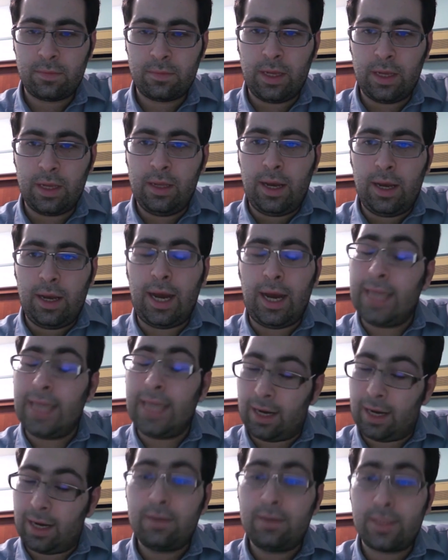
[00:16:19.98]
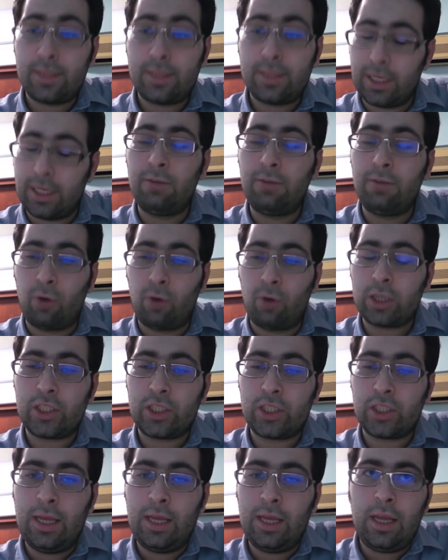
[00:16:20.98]
Yeah, still
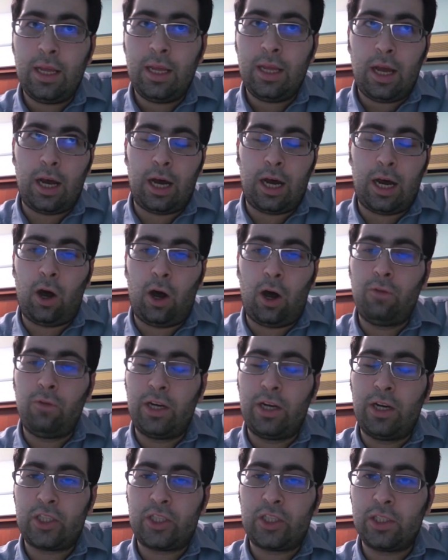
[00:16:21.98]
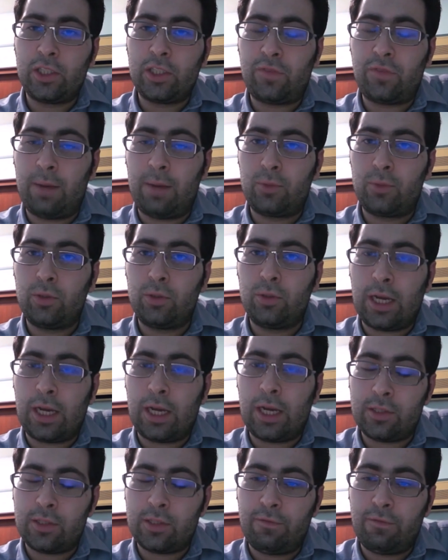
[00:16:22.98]
works. All versions from
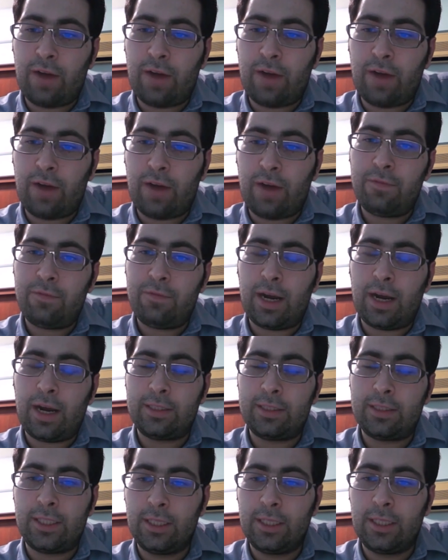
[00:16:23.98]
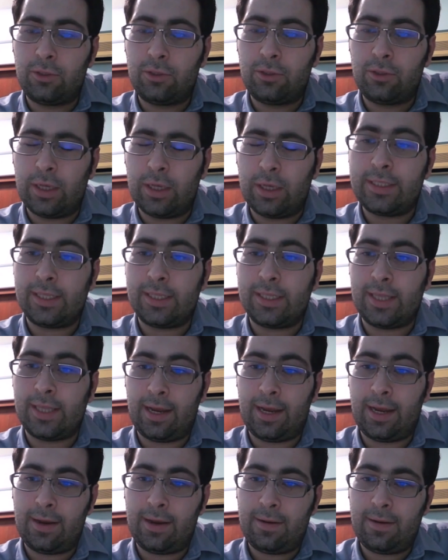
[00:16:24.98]
2005 until 2016.